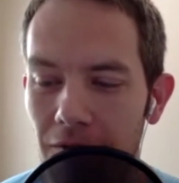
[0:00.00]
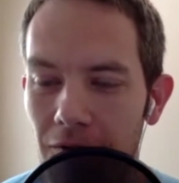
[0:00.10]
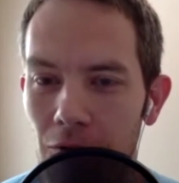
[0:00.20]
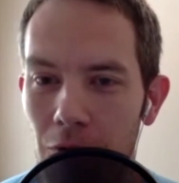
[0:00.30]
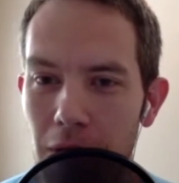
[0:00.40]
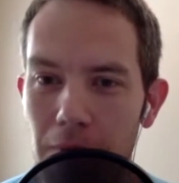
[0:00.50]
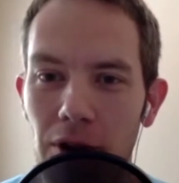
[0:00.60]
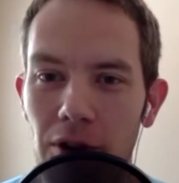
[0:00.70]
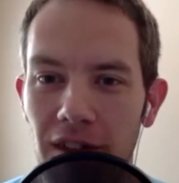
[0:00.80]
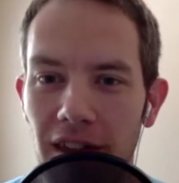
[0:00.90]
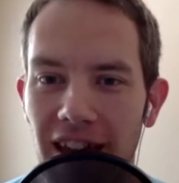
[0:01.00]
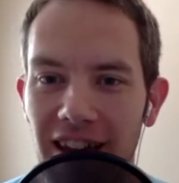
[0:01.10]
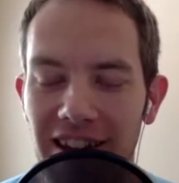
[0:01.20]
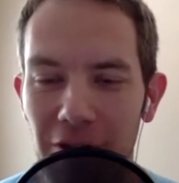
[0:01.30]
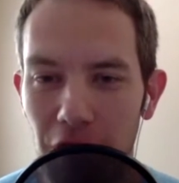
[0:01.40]
remember
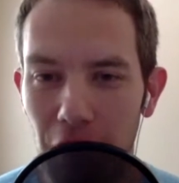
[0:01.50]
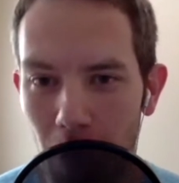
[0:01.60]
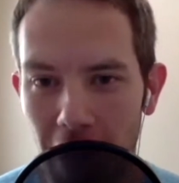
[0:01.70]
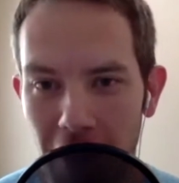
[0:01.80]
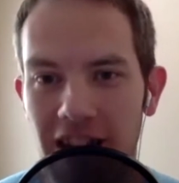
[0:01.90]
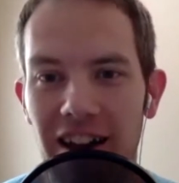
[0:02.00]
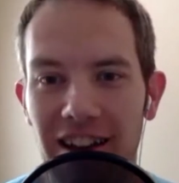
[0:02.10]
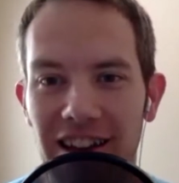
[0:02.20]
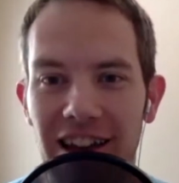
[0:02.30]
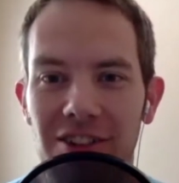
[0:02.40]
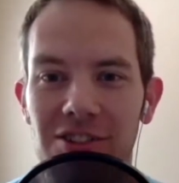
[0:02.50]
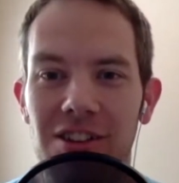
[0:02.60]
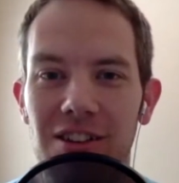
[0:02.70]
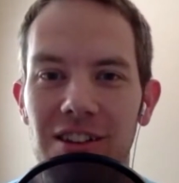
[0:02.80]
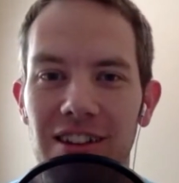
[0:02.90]
that, while the
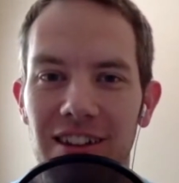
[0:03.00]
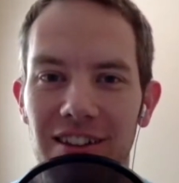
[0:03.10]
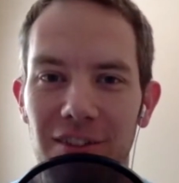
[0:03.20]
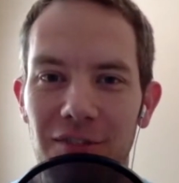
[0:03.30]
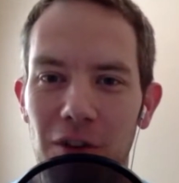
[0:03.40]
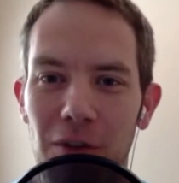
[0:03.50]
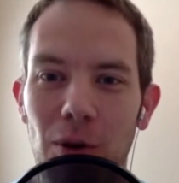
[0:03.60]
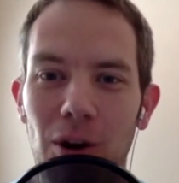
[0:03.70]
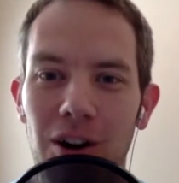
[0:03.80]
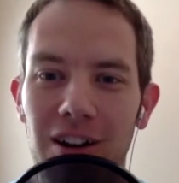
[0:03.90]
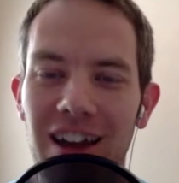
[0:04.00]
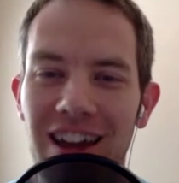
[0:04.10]
ideation is the fun part,